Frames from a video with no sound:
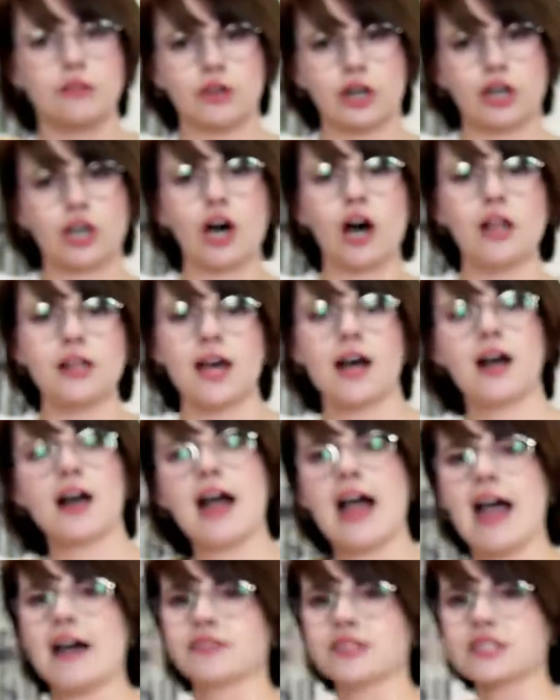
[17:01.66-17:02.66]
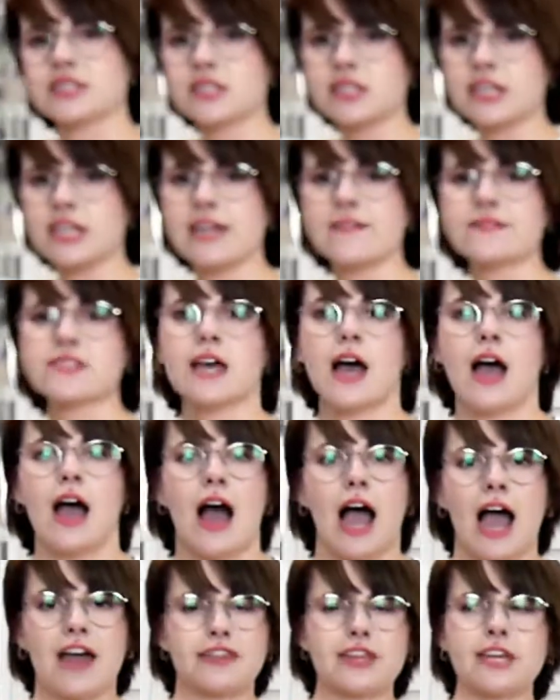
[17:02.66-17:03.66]
the collar and the sleeves.
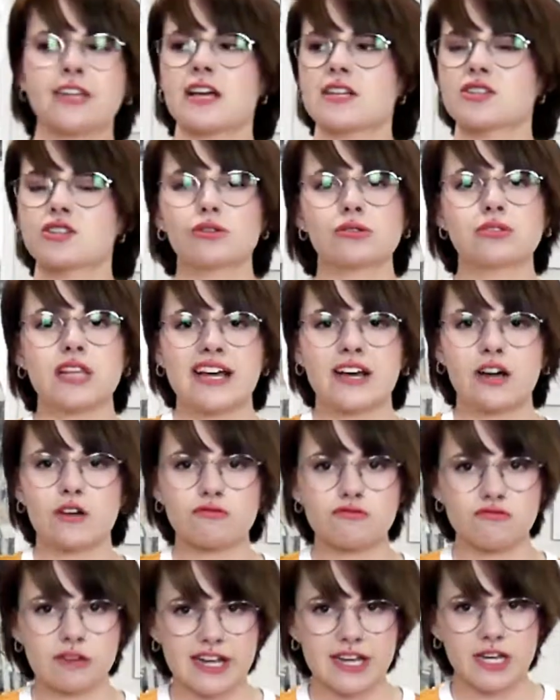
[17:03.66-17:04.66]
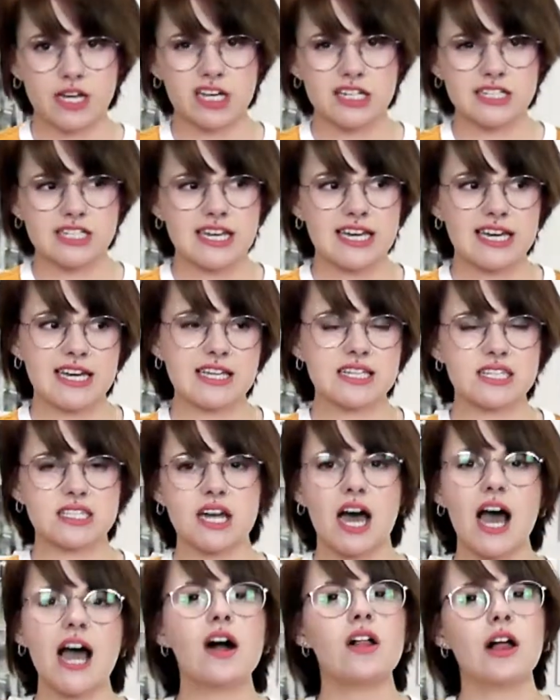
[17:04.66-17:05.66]
I think that's called like a ringer tee
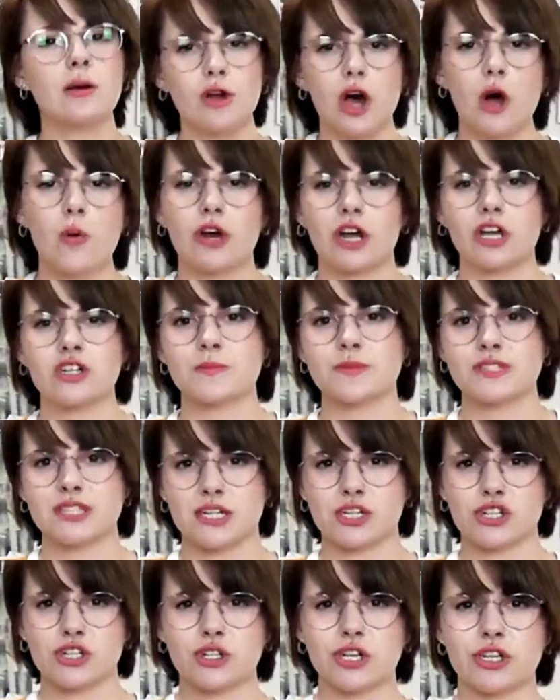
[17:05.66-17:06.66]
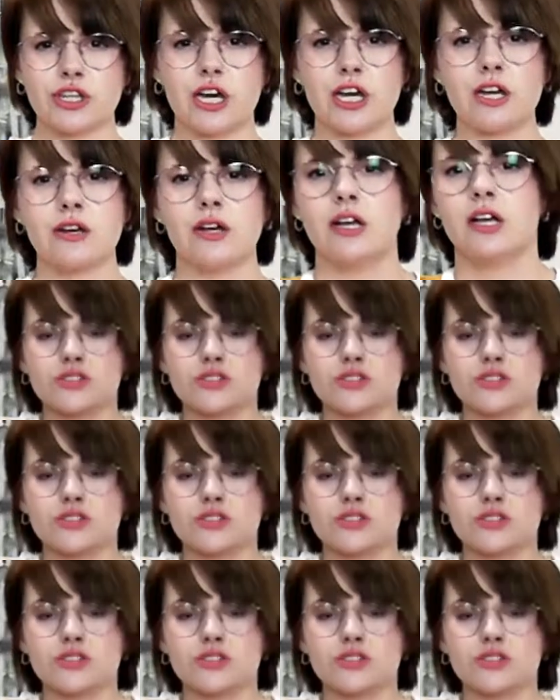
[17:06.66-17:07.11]
style. I'm not one hundred percent sure though.